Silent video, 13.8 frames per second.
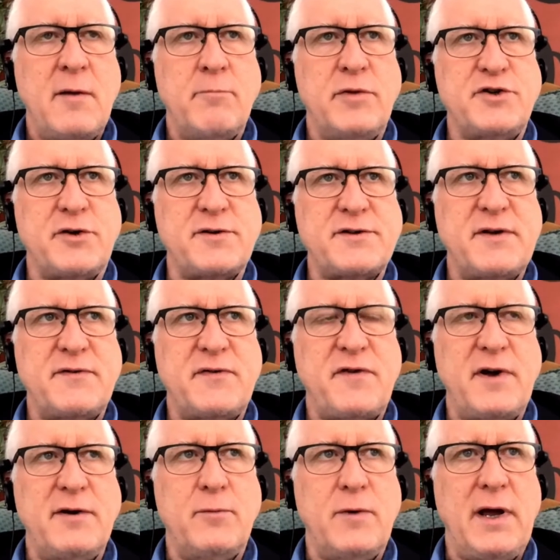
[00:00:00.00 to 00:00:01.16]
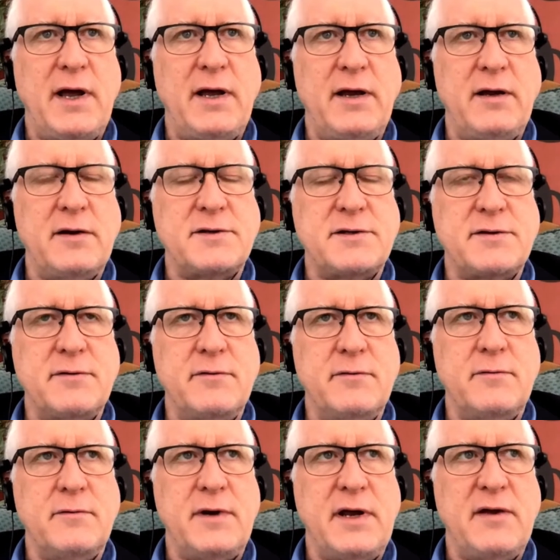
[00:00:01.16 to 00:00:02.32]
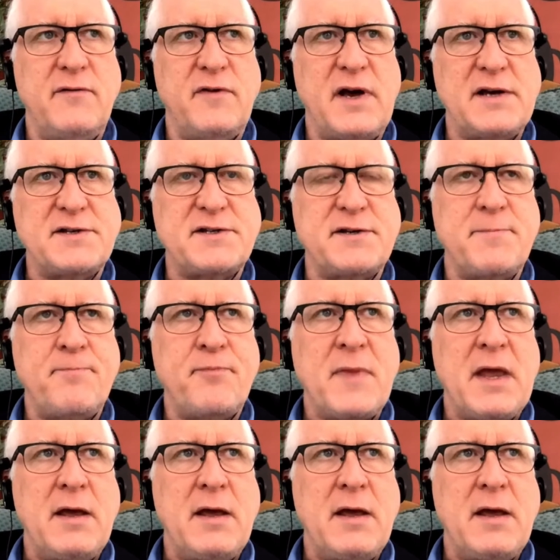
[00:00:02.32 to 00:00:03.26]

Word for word: But you also have to find a way to invest